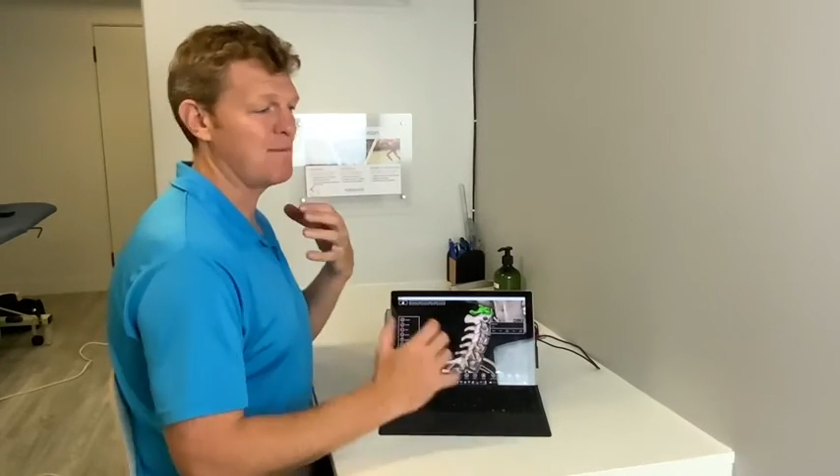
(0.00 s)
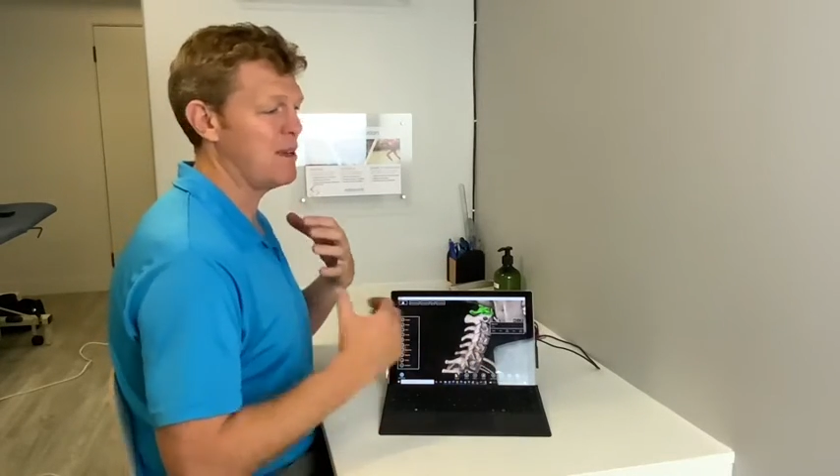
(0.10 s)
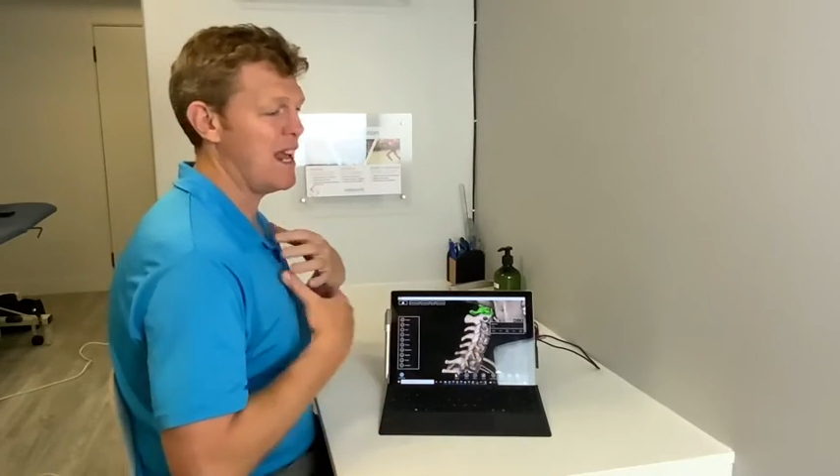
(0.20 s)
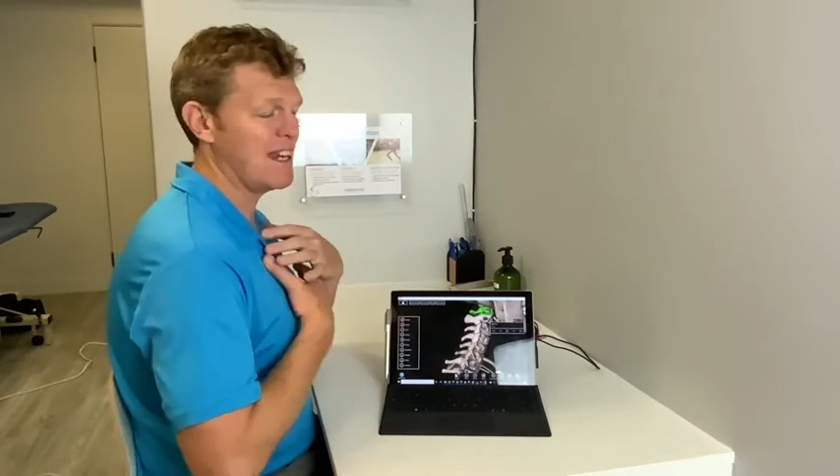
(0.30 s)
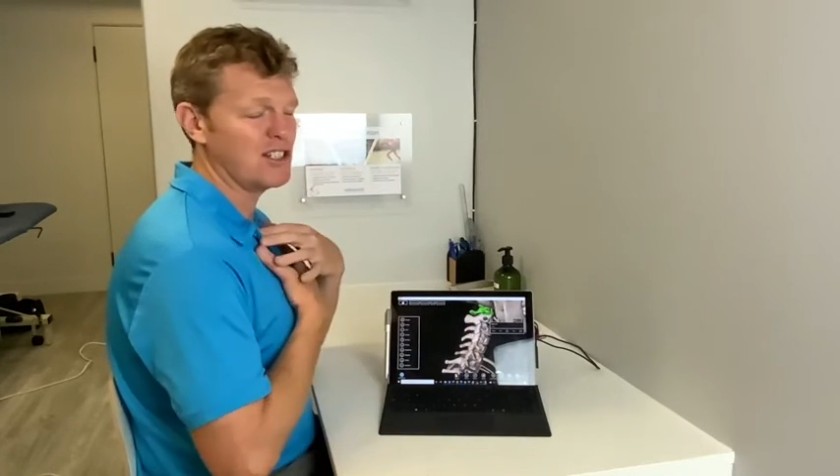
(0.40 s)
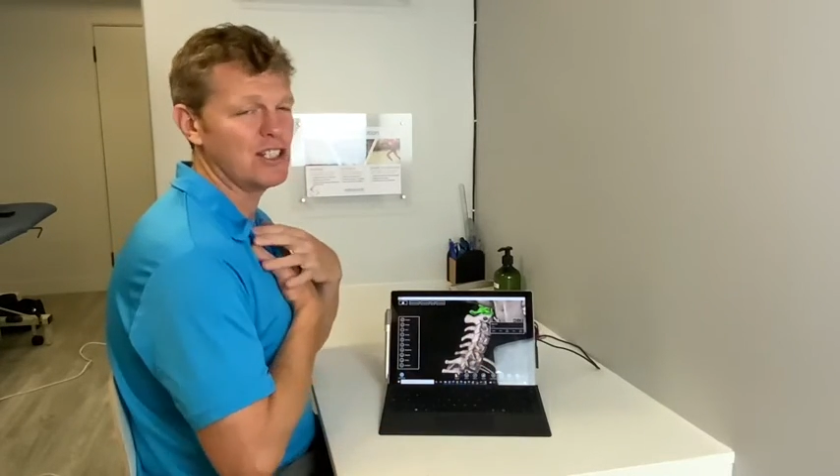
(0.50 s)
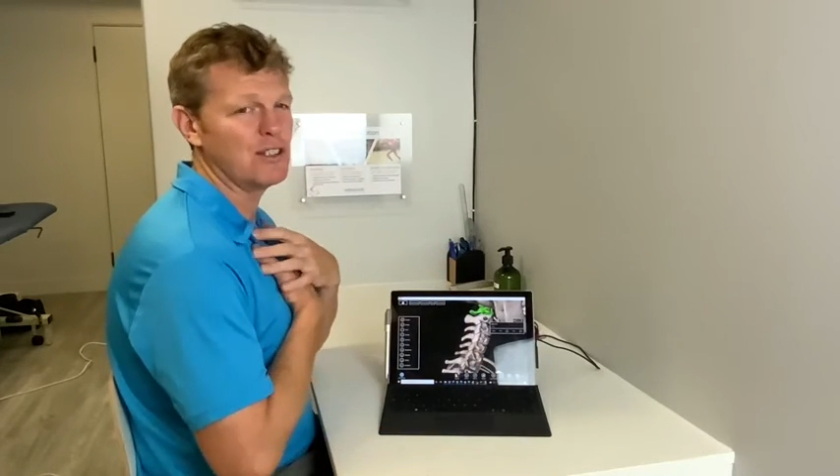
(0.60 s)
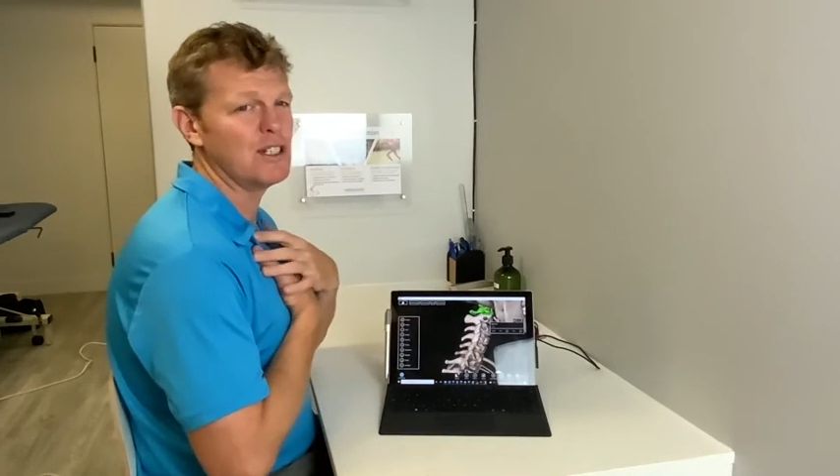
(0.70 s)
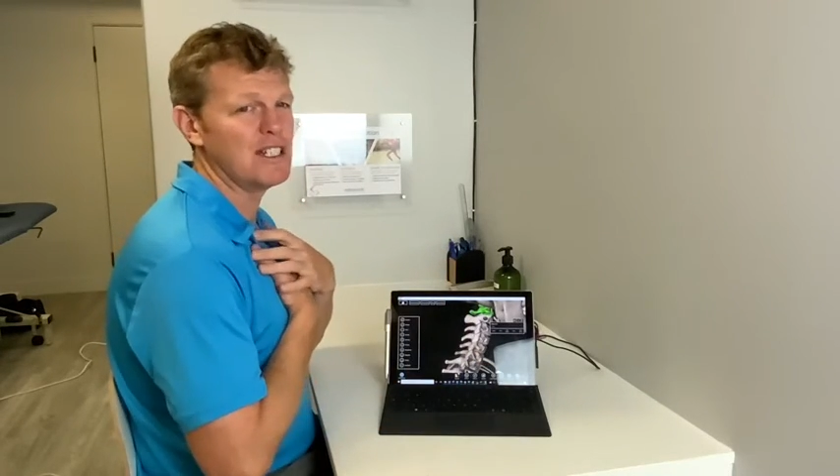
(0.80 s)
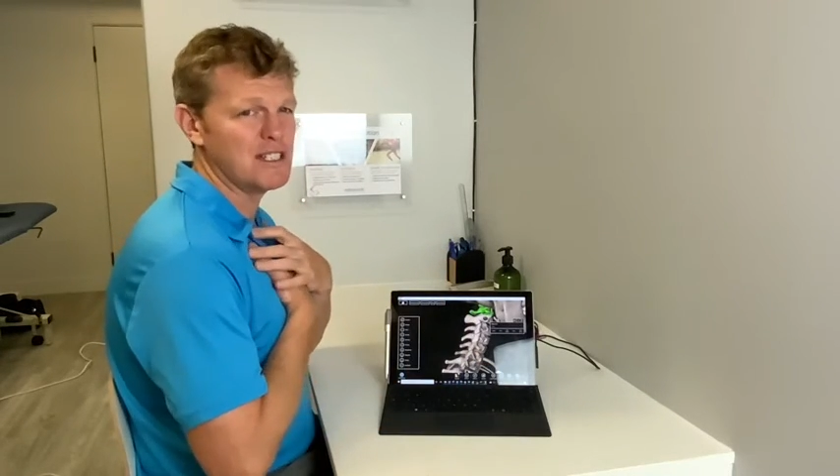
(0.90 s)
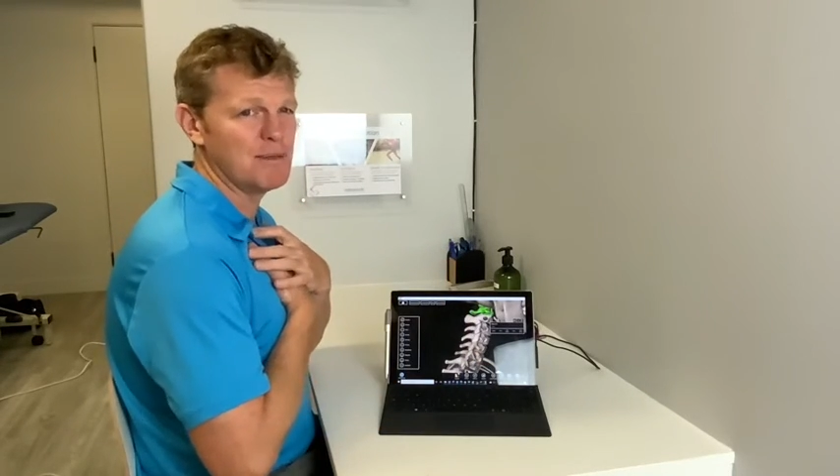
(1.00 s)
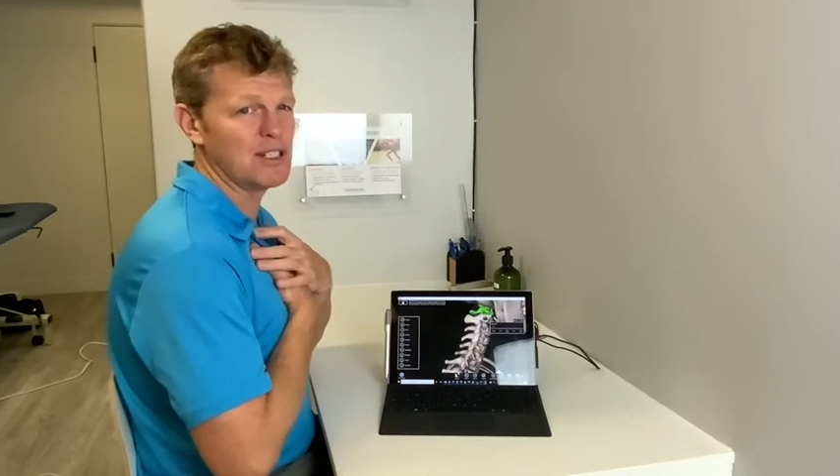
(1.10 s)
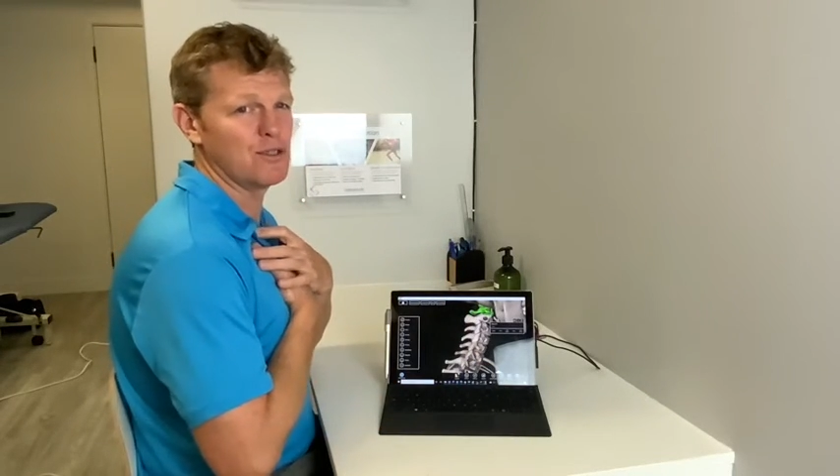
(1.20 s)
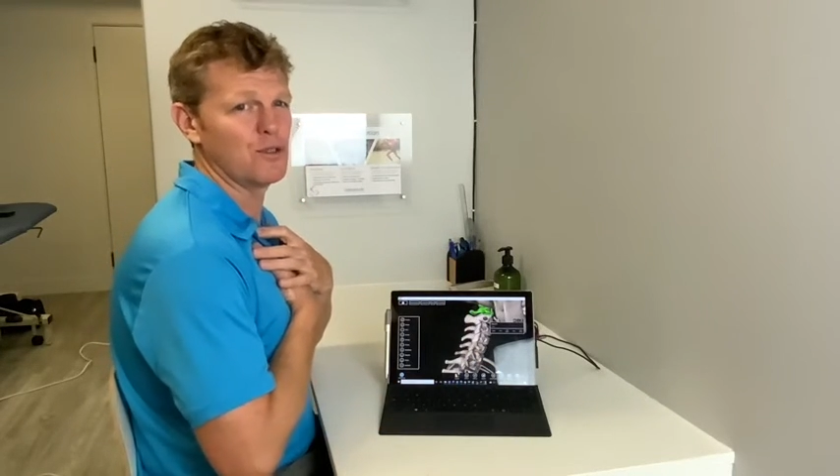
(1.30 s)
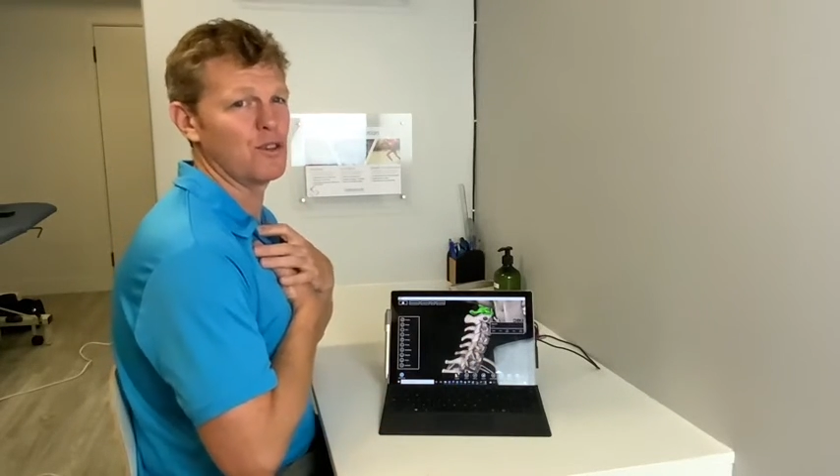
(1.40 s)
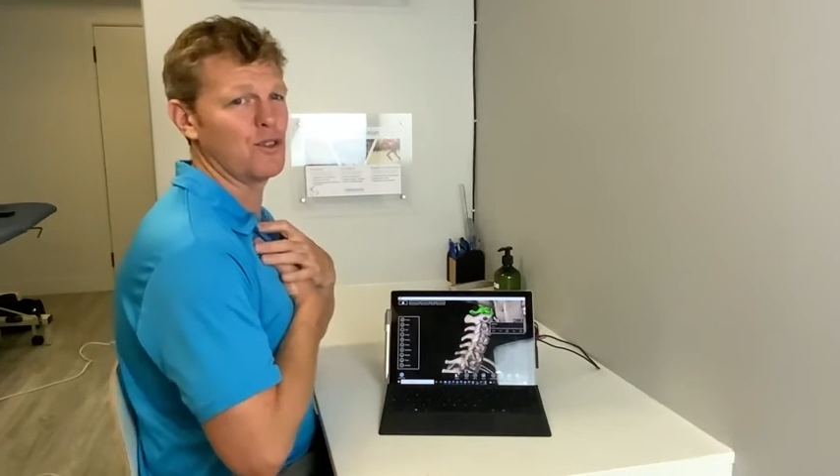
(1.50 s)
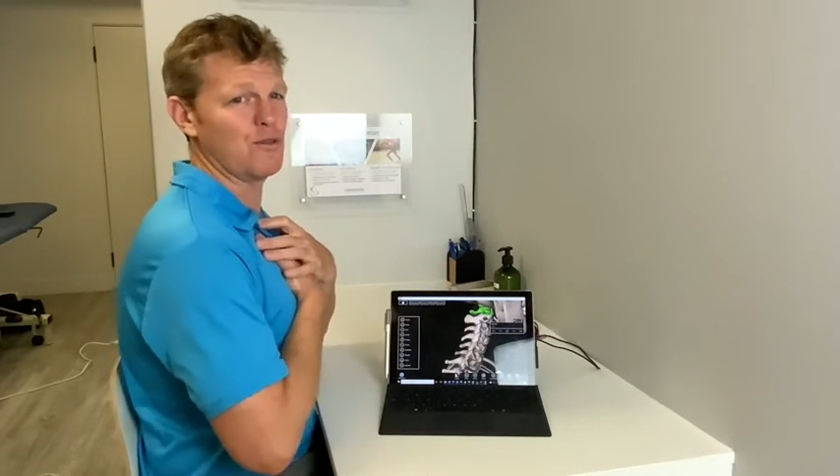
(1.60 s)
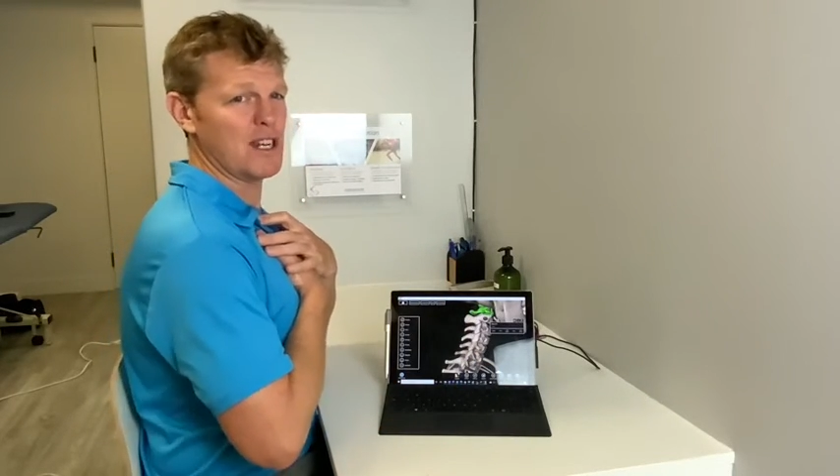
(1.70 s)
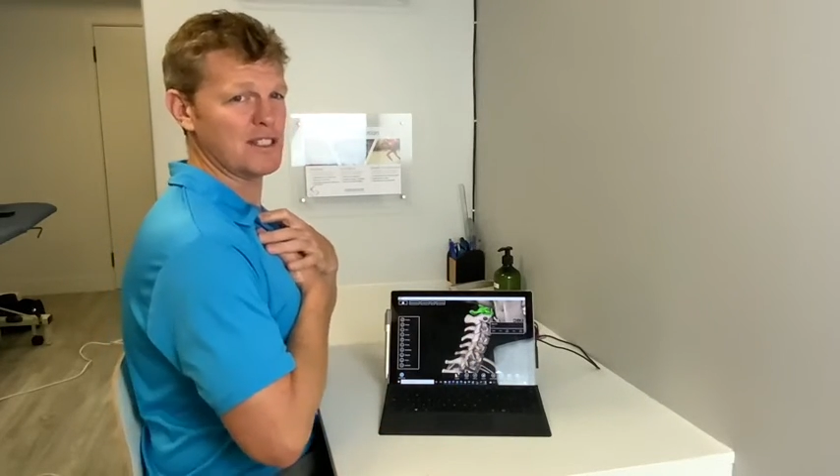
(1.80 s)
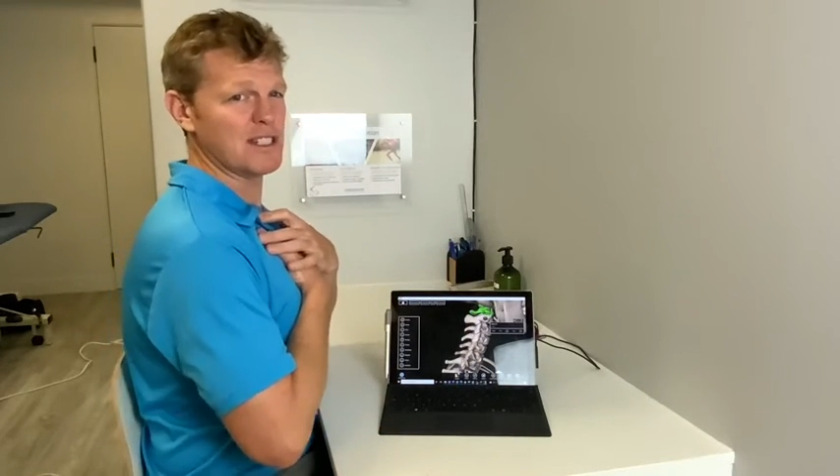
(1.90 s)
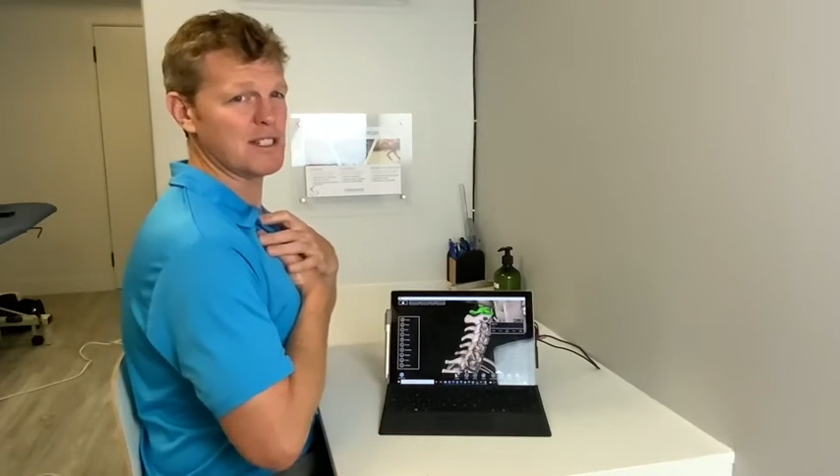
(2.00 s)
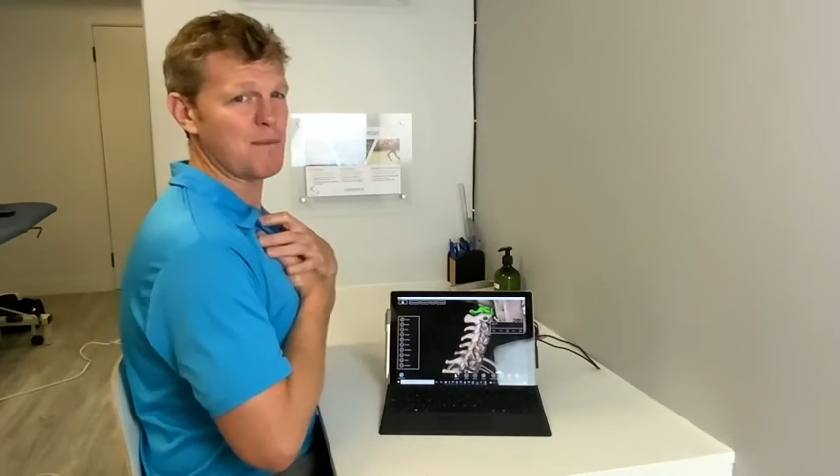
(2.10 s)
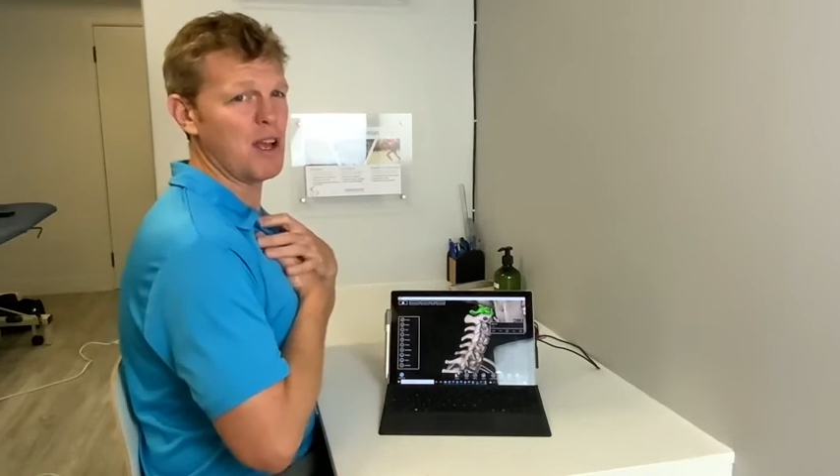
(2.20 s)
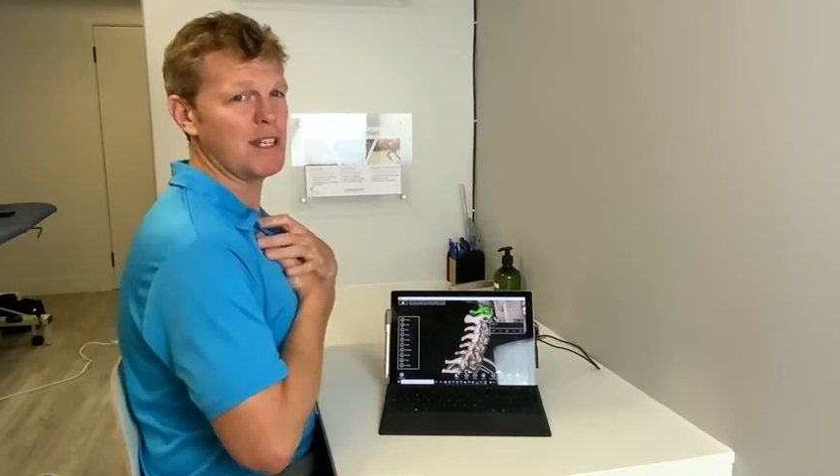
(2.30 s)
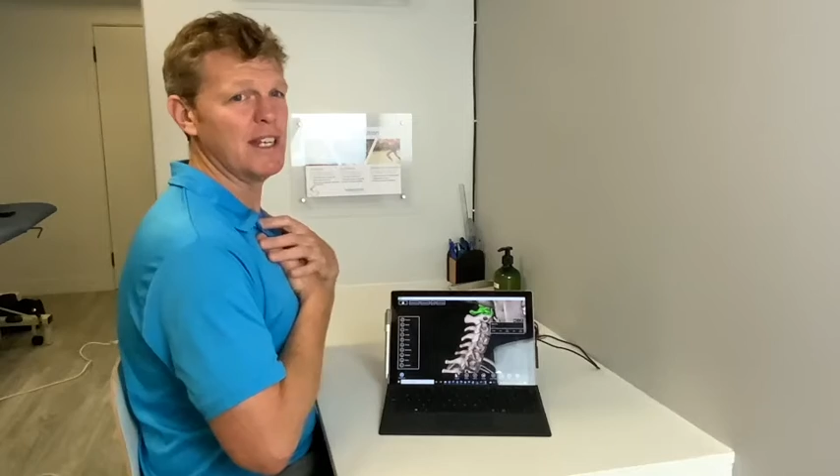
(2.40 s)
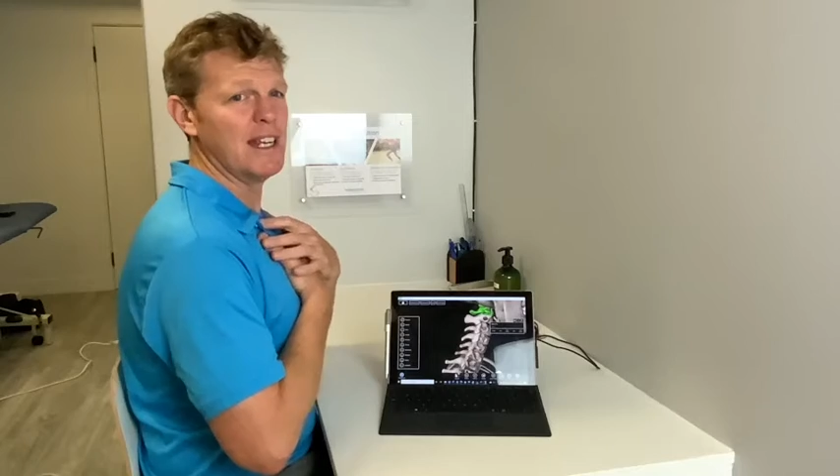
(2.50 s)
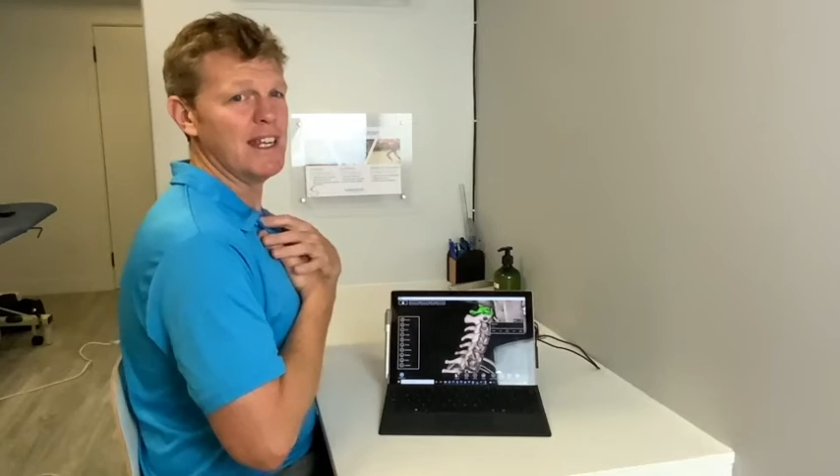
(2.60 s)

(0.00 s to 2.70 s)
but actually you need to make sure your thoracic spine